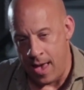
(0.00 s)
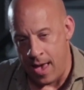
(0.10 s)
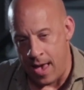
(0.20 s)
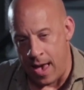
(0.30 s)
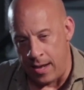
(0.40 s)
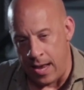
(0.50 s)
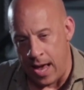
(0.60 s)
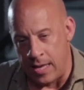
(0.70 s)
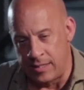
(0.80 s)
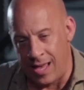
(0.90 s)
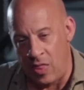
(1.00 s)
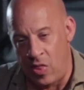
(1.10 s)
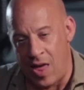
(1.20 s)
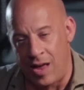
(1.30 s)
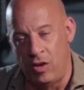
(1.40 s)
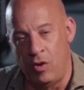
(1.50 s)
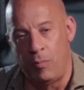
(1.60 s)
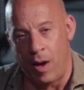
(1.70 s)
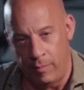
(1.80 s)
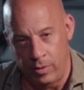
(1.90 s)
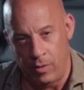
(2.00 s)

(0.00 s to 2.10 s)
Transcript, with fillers: and I said, Thank you, Pablo.